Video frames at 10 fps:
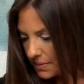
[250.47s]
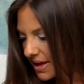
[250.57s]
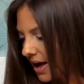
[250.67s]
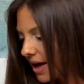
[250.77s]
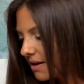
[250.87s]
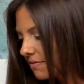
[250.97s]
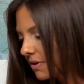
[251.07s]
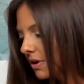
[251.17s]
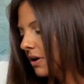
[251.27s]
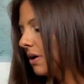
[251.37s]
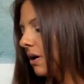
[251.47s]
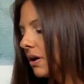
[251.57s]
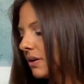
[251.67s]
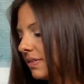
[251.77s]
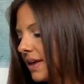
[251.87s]
we have
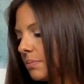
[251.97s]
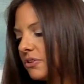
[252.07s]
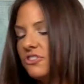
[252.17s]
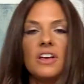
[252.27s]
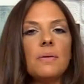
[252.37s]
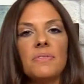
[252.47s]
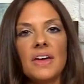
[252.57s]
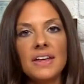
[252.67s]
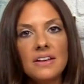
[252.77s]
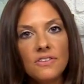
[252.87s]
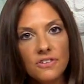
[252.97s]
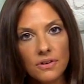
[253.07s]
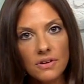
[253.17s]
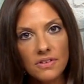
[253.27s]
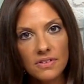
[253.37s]
our label shape that
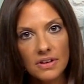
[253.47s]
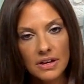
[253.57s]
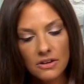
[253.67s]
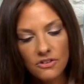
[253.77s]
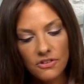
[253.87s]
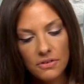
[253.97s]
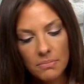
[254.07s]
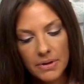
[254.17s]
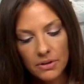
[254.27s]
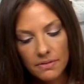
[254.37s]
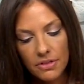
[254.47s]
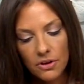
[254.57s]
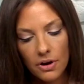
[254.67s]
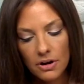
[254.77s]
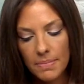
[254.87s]
inserts into the middle of the
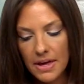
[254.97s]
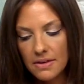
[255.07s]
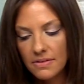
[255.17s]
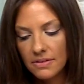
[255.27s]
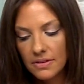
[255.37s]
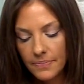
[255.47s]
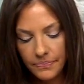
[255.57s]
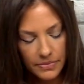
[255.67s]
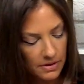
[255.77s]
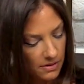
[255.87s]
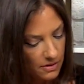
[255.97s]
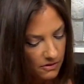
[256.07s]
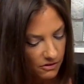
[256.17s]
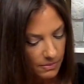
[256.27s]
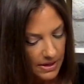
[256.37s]
card base.
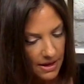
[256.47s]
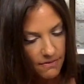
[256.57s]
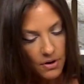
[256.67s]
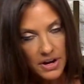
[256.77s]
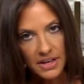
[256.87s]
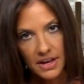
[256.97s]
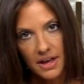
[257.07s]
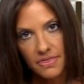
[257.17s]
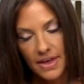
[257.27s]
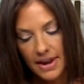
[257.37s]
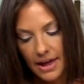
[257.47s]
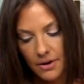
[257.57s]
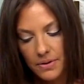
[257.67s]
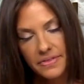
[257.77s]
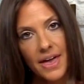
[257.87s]
So we have already cut that
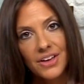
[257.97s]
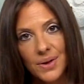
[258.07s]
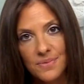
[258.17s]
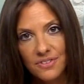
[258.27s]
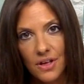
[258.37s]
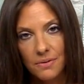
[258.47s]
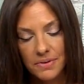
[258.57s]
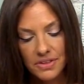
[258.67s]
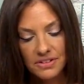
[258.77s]
out and that comes along with